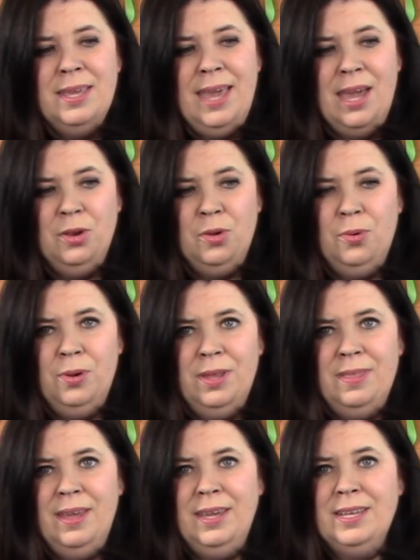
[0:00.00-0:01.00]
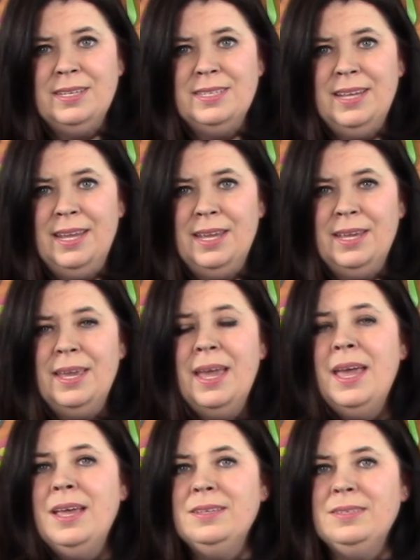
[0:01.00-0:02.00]
category that can take
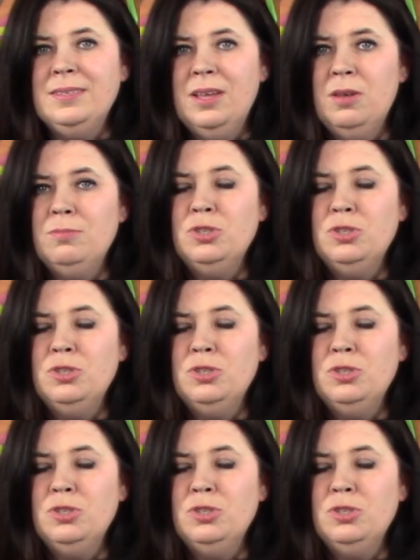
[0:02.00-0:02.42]
some